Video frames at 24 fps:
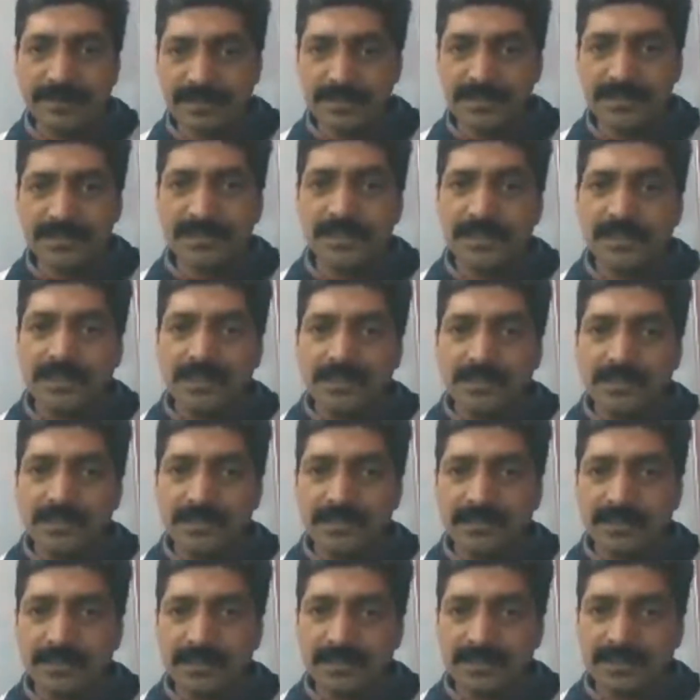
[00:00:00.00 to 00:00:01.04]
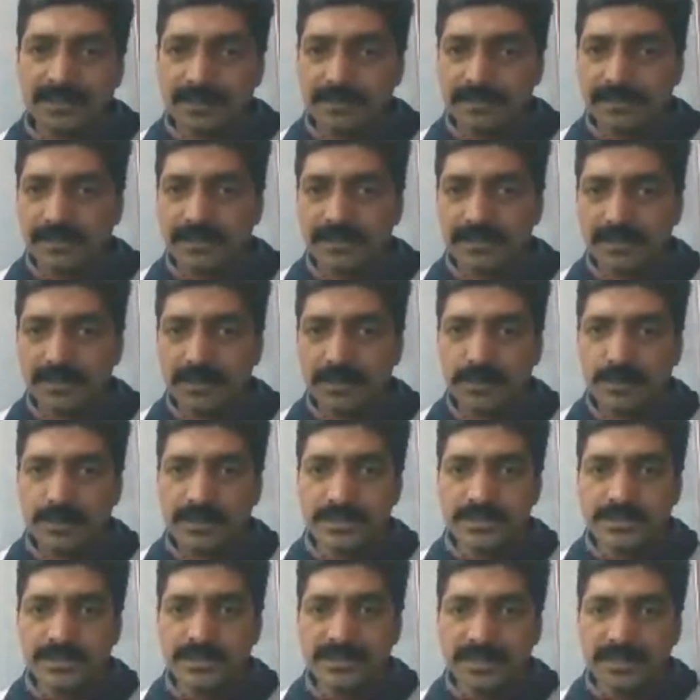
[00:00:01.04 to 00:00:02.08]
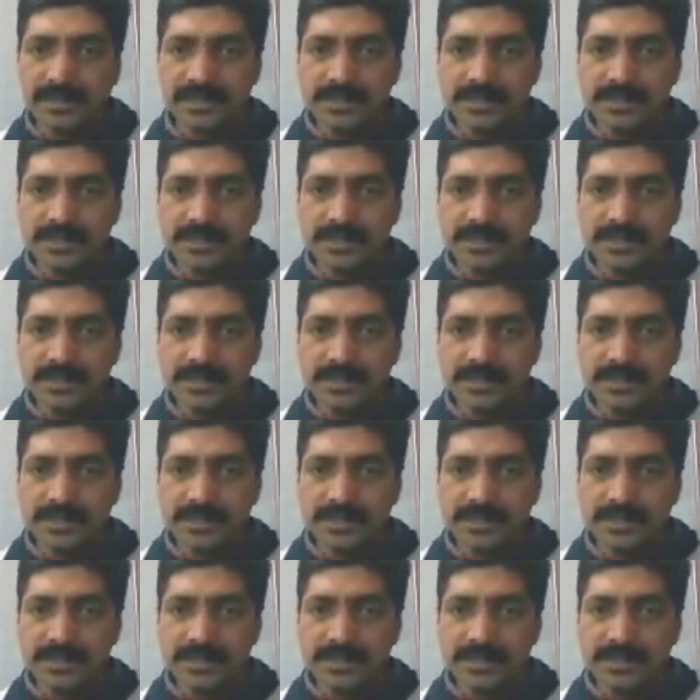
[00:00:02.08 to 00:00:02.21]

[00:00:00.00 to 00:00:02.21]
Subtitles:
This the sequence